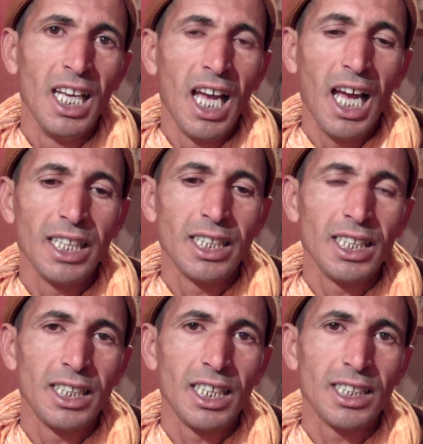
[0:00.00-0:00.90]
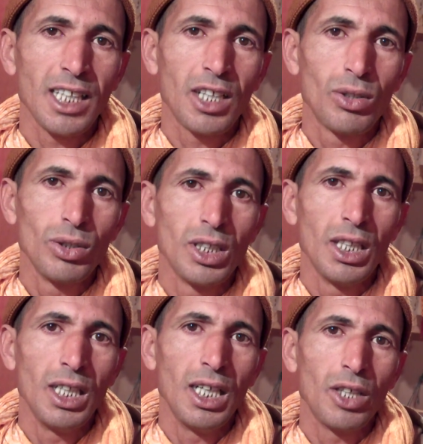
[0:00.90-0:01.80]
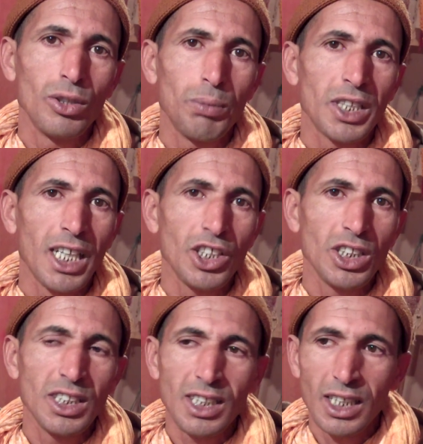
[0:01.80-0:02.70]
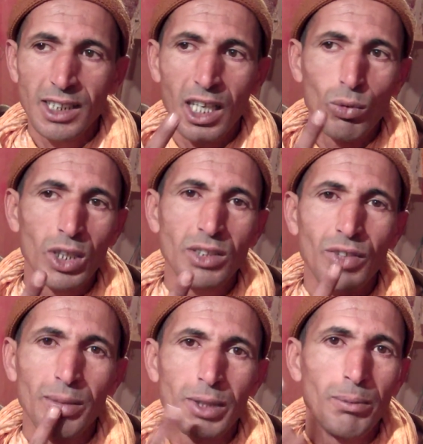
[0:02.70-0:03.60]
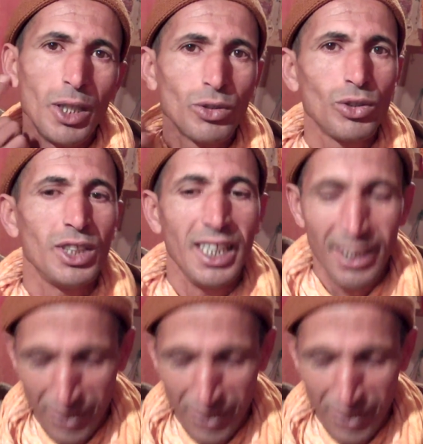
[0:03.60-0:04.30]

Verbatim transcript: And uh, there is a good uh, reputation. It's always from the mount to the hair.